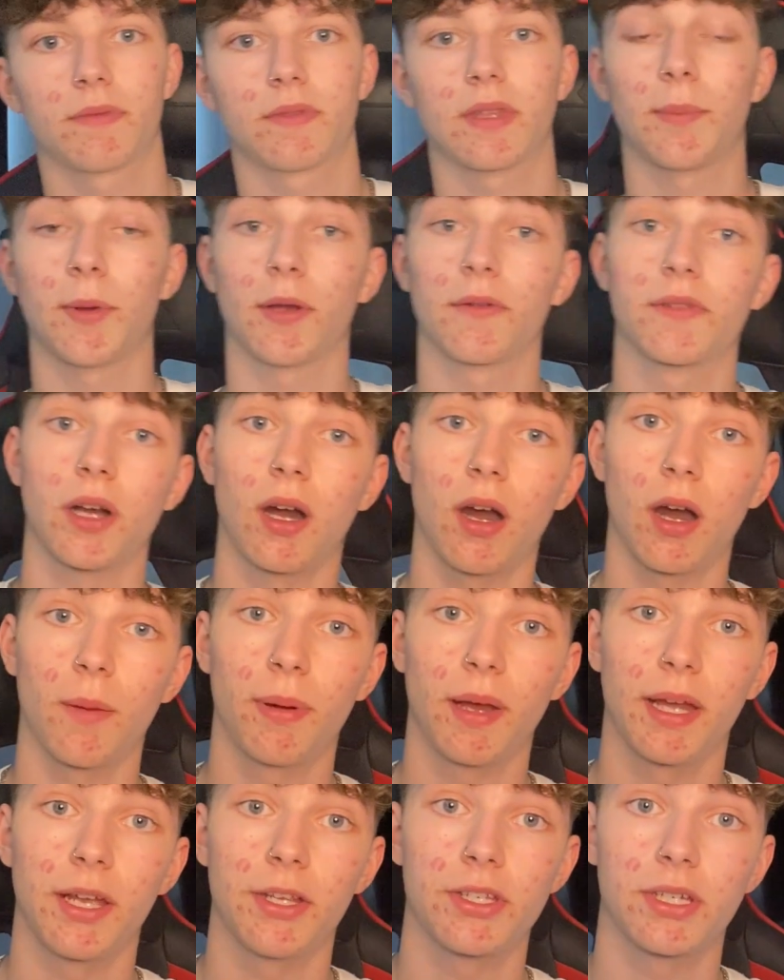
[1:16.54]
They're both car
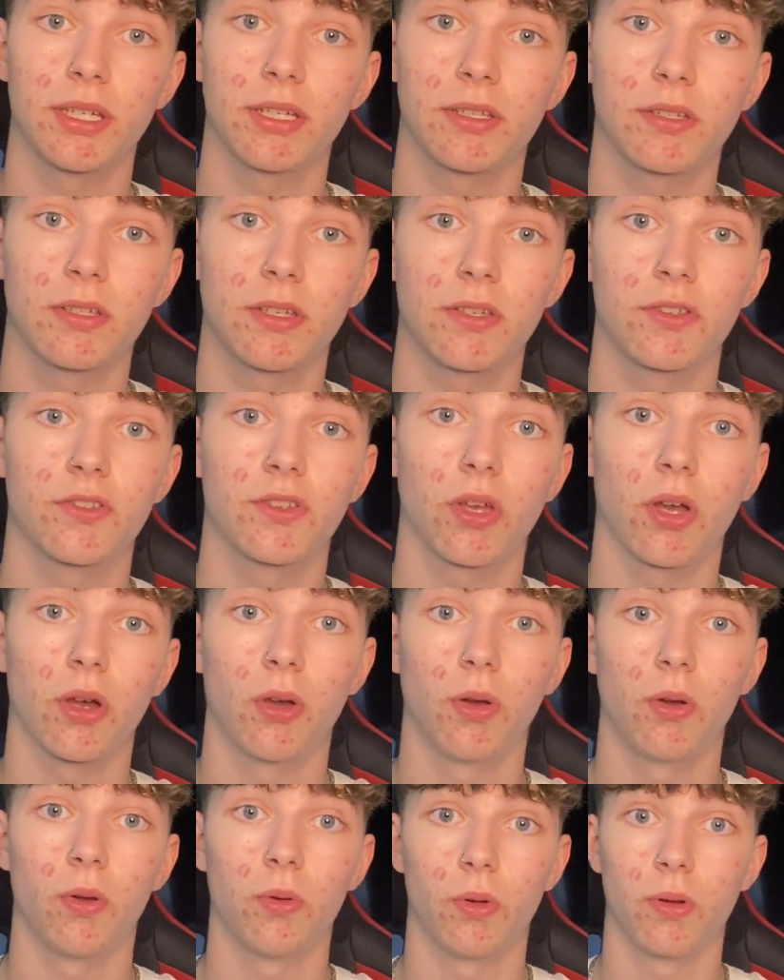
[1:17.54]
pages,
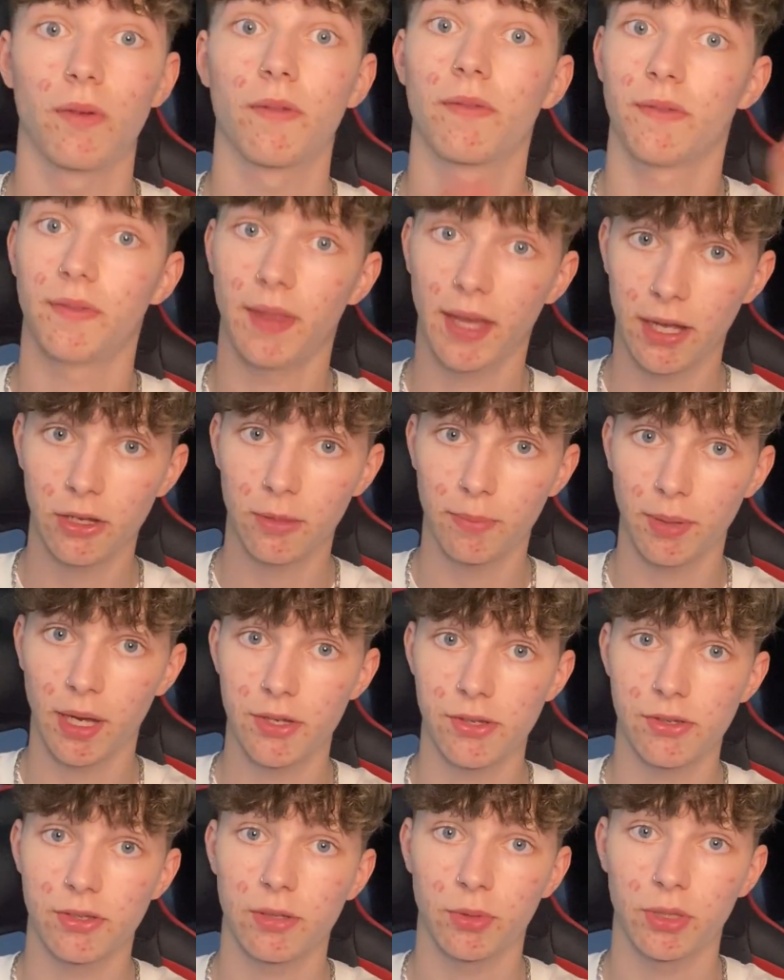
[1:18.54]
so they're good
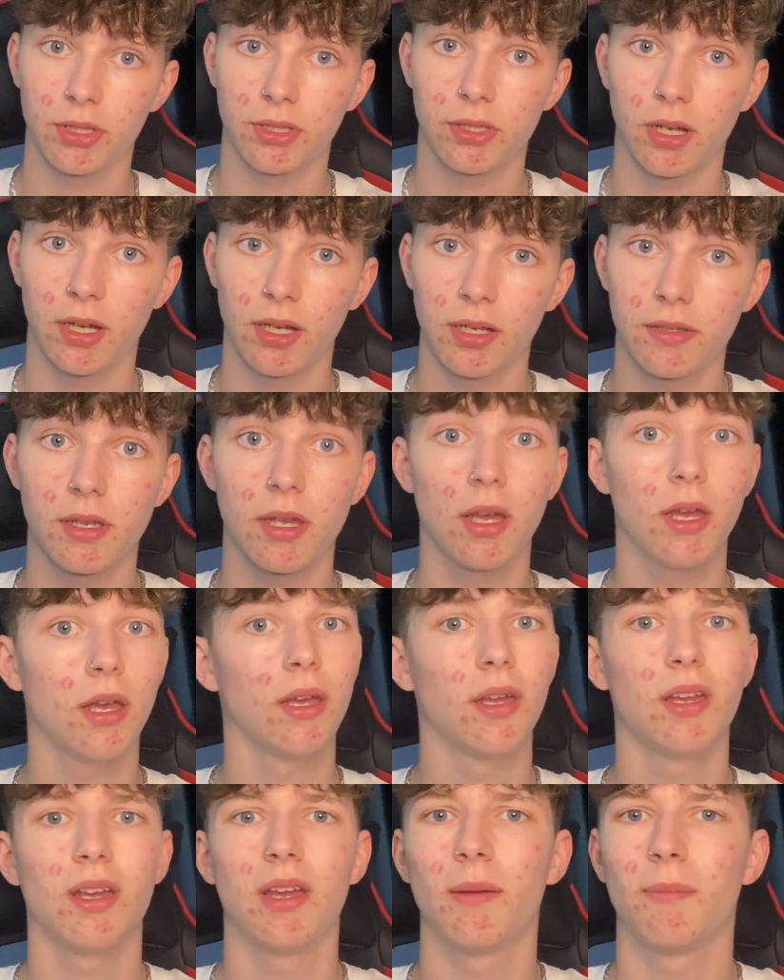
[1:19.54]
pages to monetize,
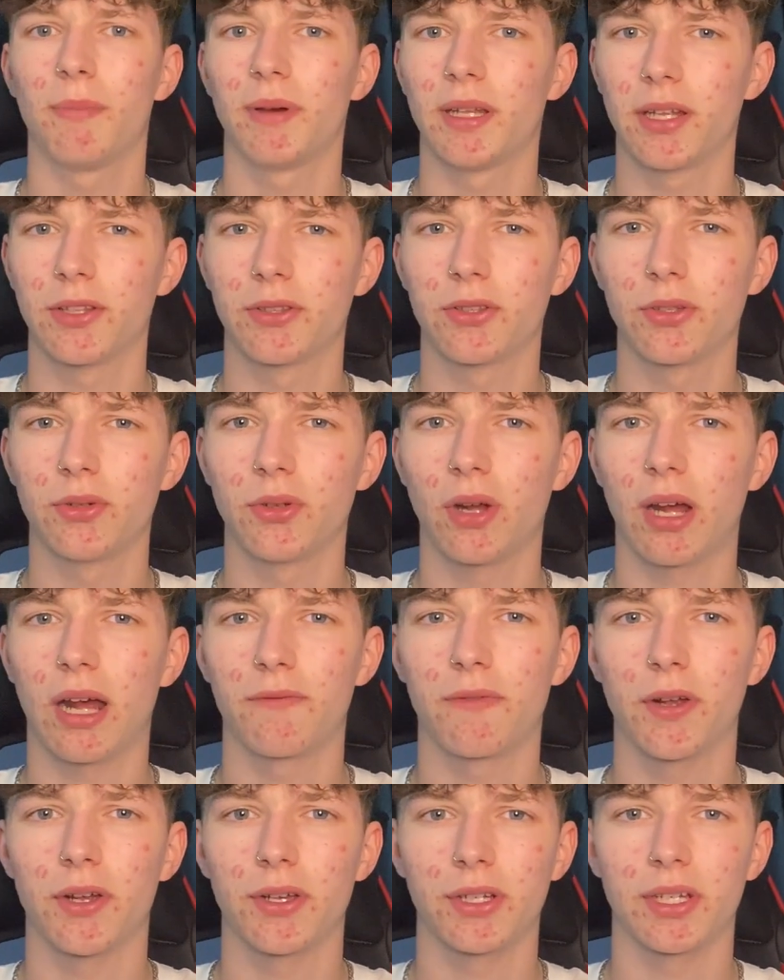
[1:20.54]
but they do not
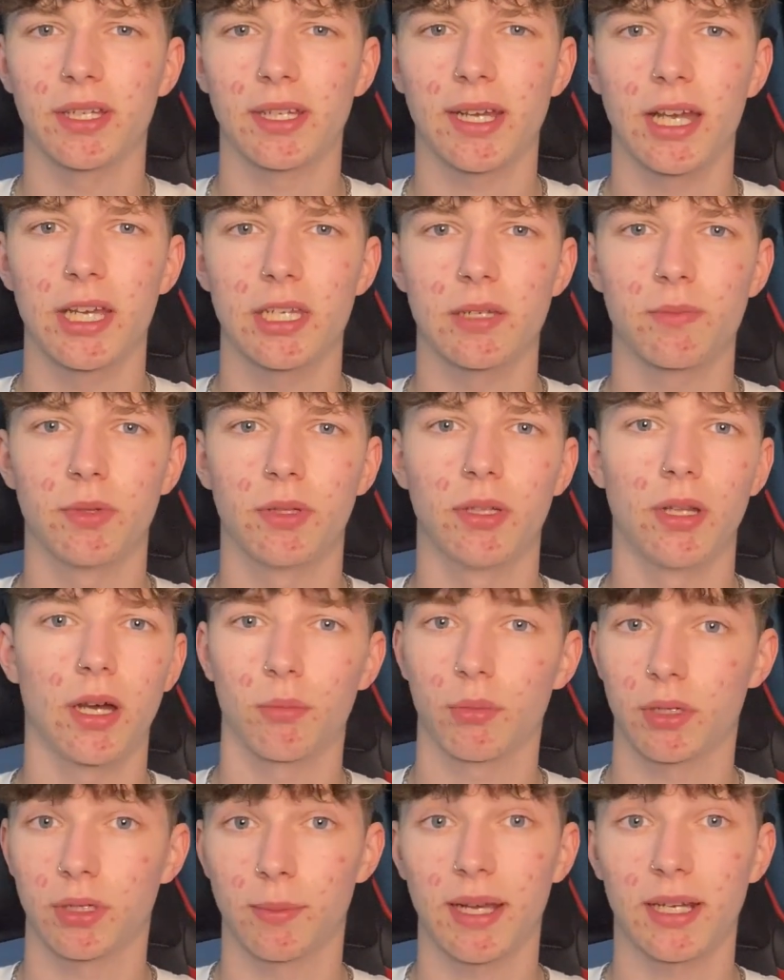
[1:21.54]
have very good engagement.
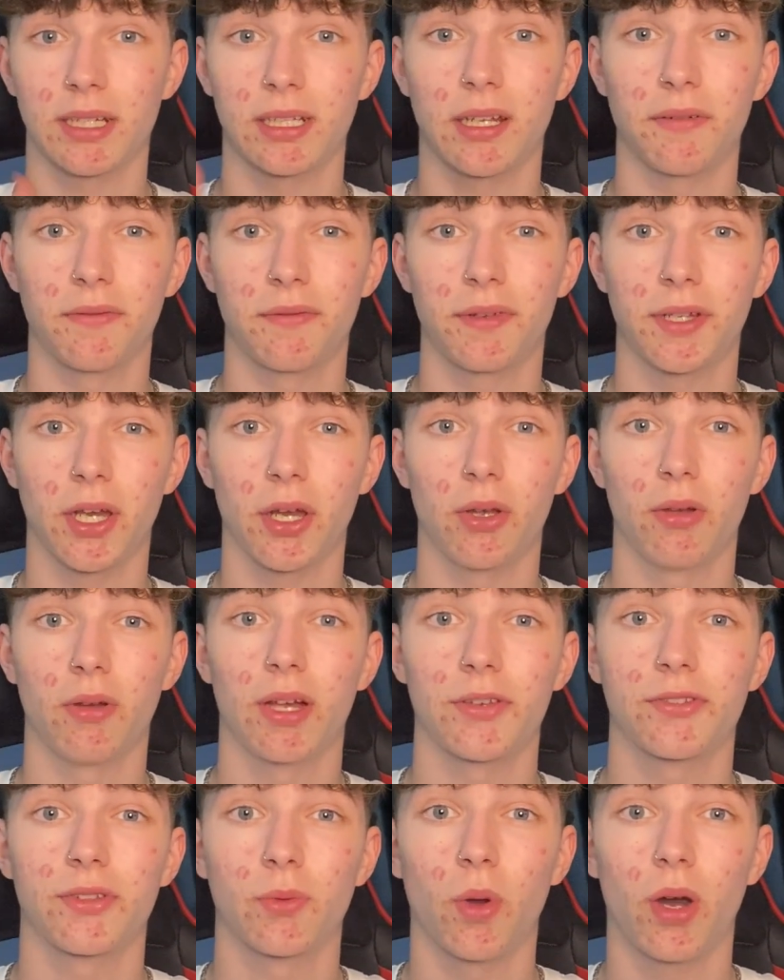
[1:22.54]
I'm going to make another video
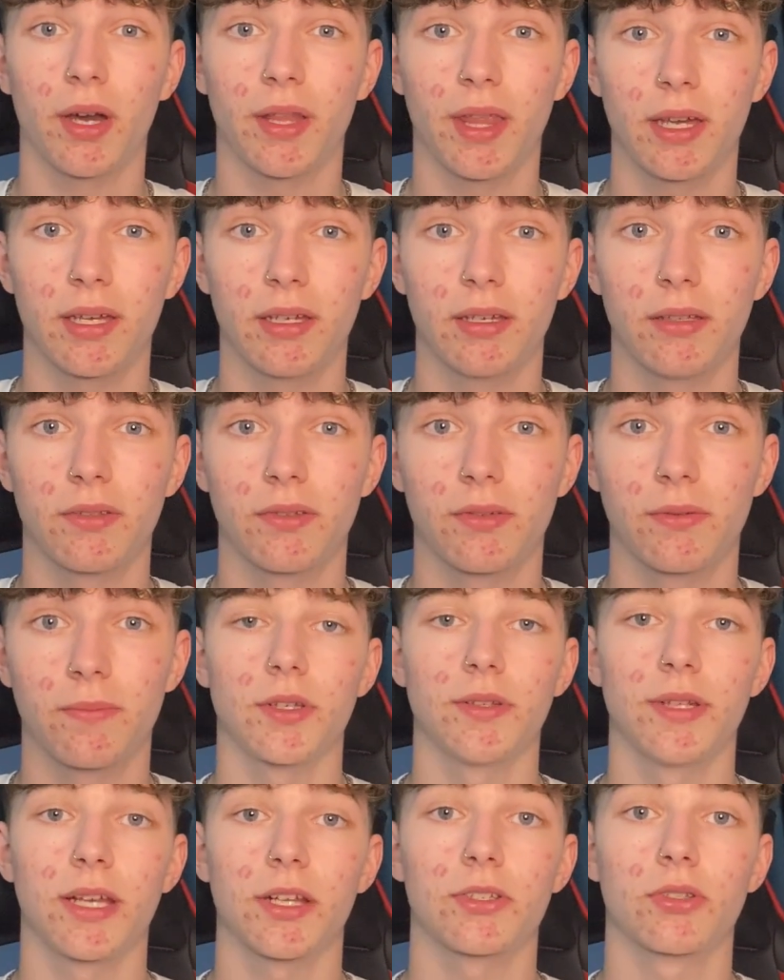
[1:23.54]
as to why that is.
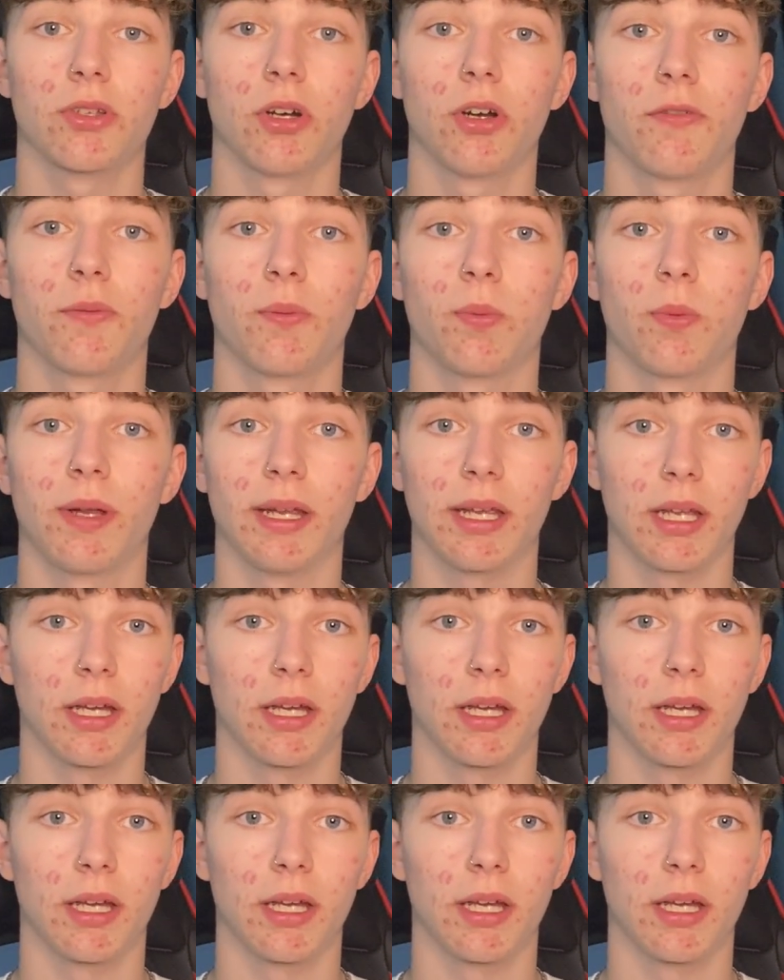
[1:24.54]
So next off, we